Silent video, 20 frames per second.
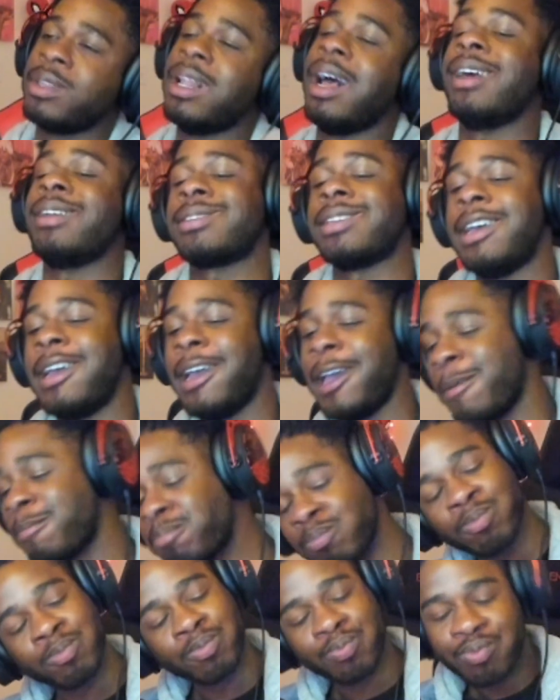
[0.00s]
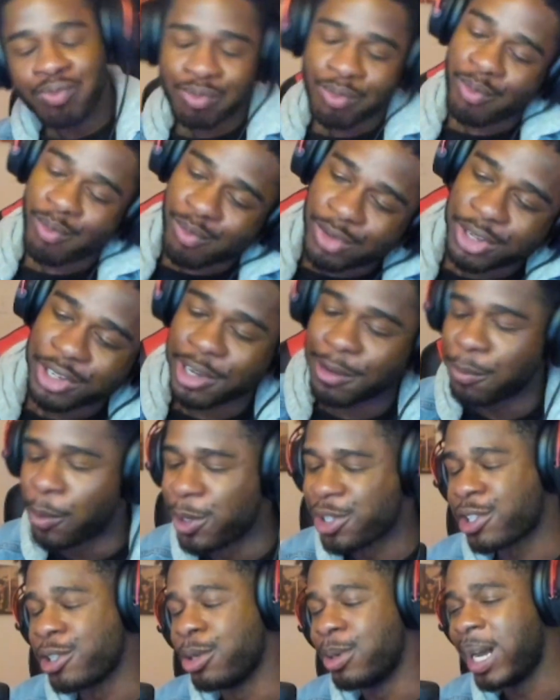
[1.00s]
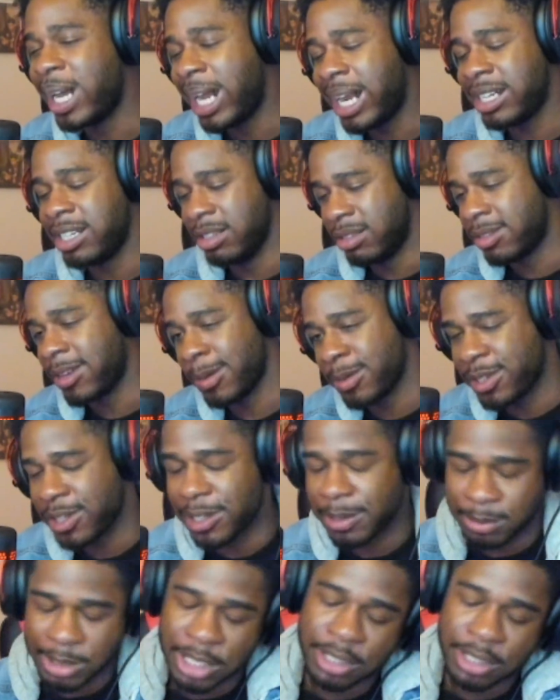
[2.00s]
No, I'm saying your voice is a little aggy type shit.